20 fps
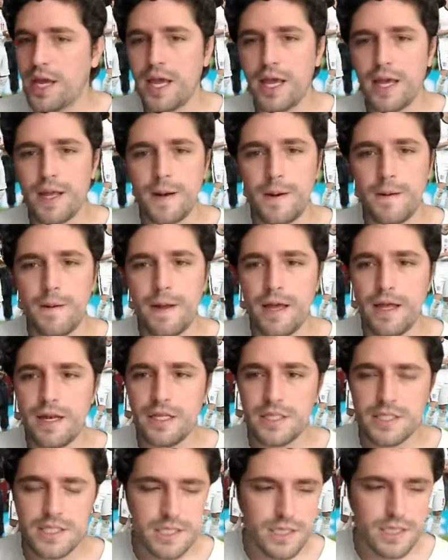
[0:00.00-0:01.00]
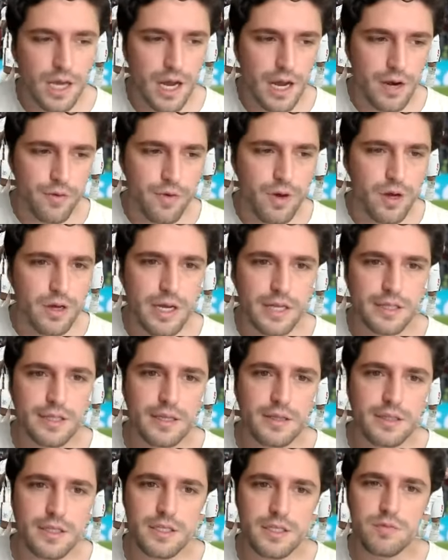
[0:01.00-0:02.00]
And it's ironic
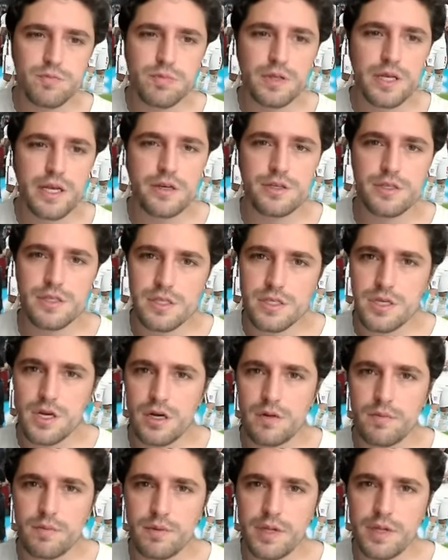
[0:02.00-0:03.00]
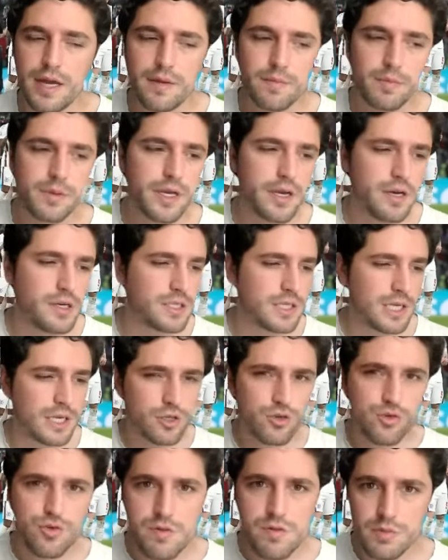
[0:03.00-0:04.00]
that these players, these young Black players,
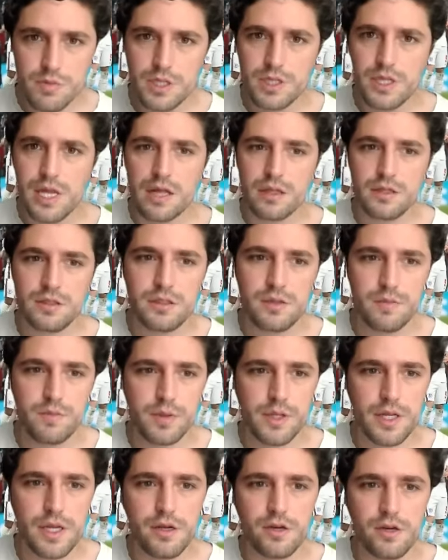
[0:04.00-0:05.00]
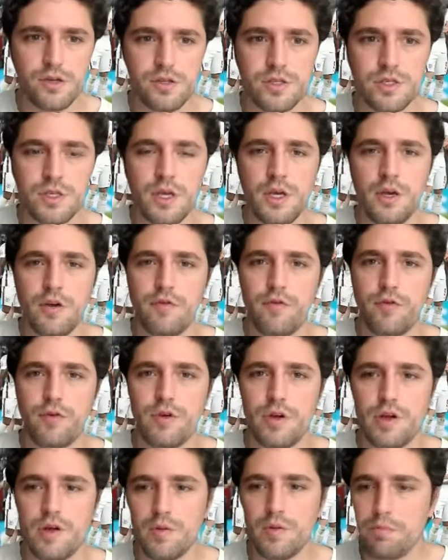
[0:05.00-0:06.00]
extremely talented players
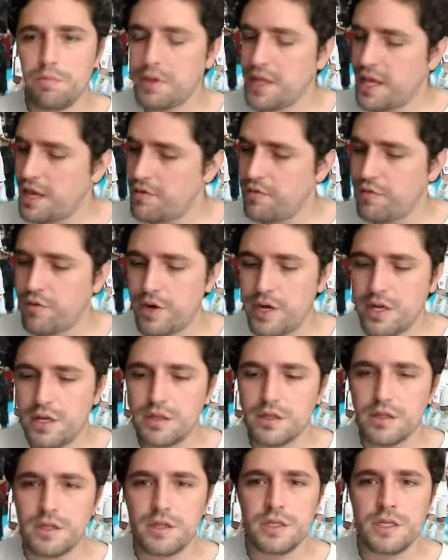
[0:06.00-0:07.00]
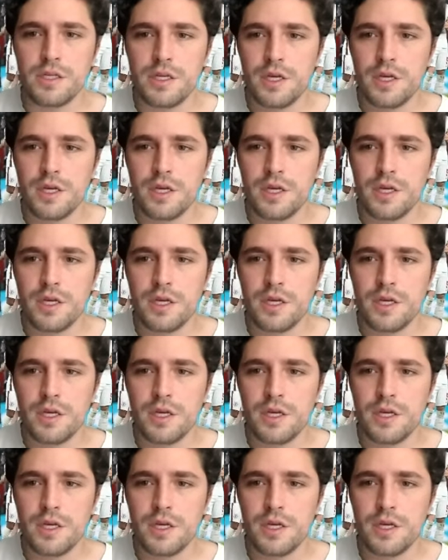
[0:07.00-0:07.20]
for playing for England,